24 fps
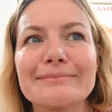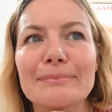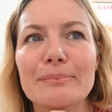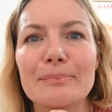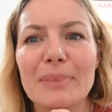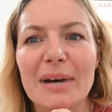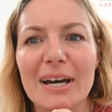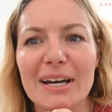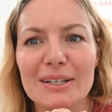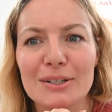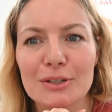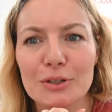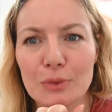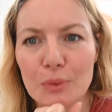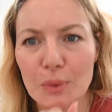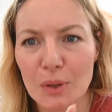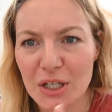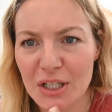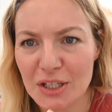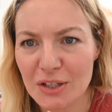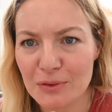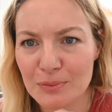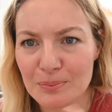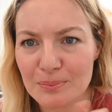But we're
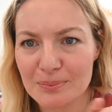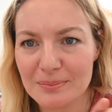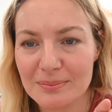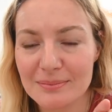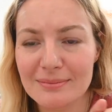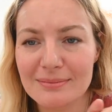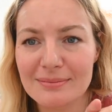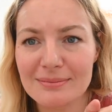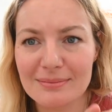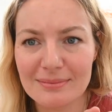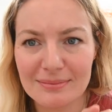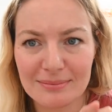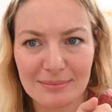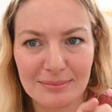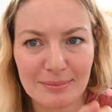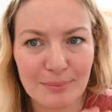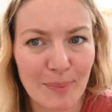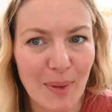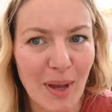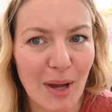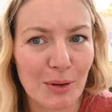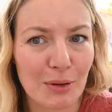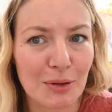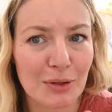gonna
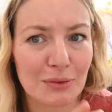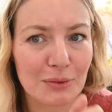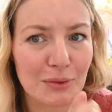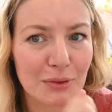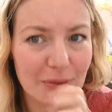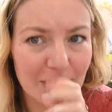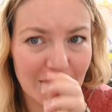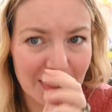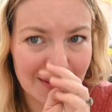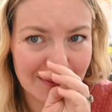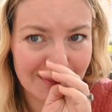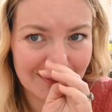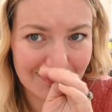power through it.